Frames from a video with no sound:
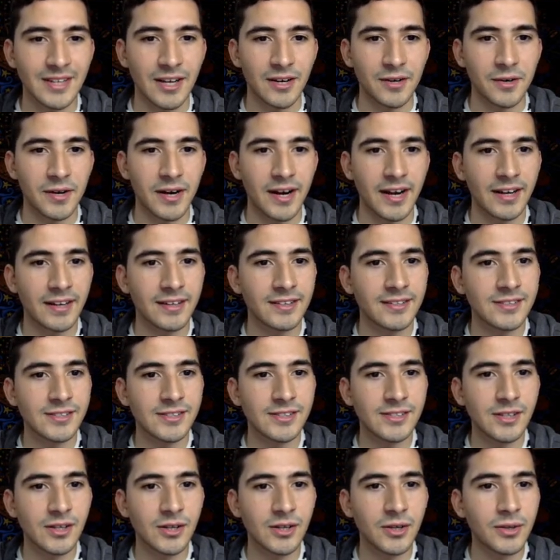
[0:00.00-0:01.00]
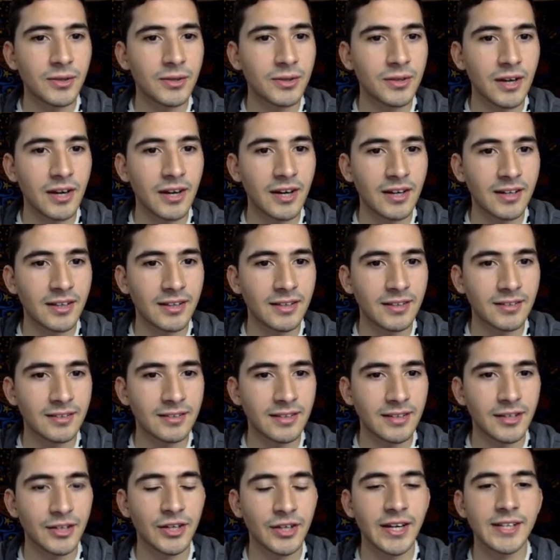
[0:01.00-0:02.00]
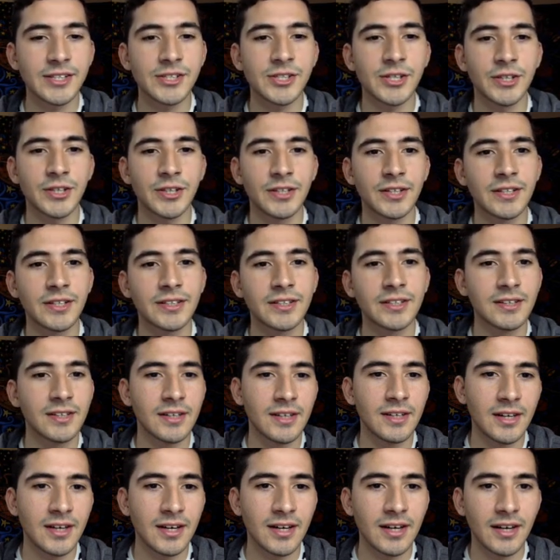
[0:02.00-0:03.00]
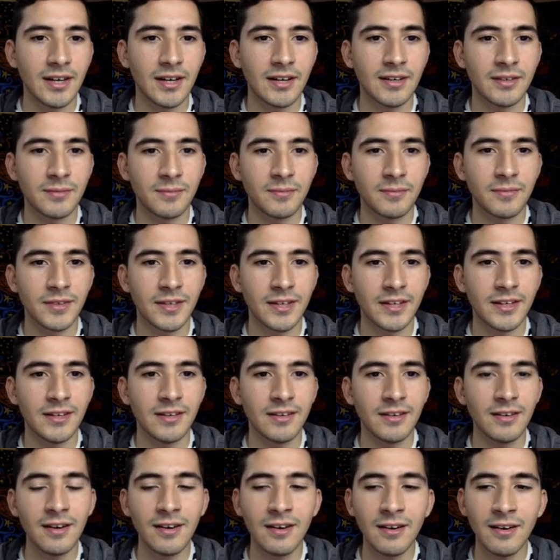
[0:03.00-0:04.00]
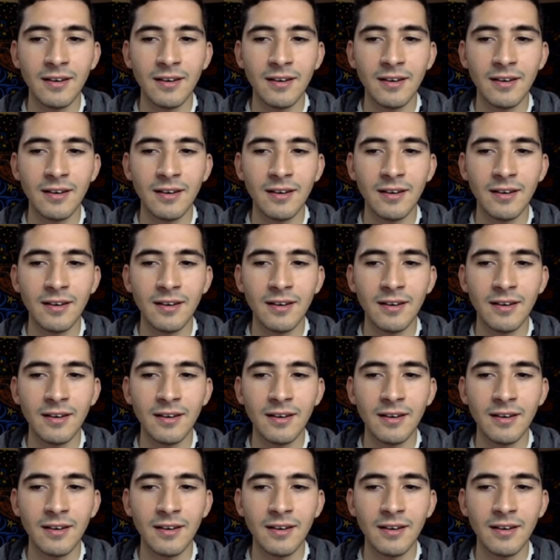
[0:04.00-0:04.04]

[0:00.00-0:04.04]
Alright, so like you guys heard, the